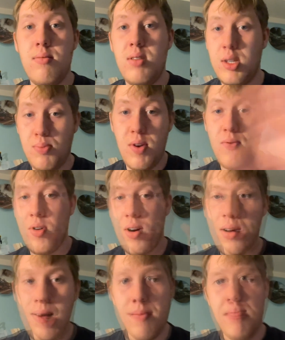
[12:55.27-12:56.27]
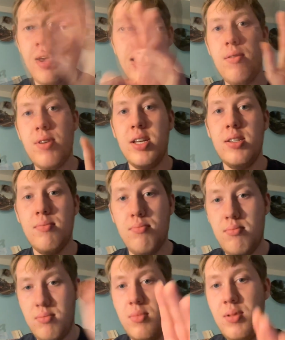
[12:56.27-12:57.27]
Let's move on. So yeah. Anyways,
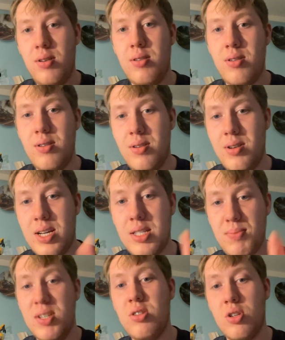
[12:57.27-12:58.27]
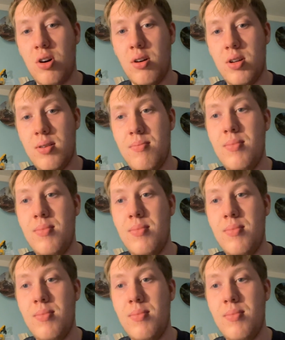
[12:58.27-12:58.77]
that's Mr. Todd.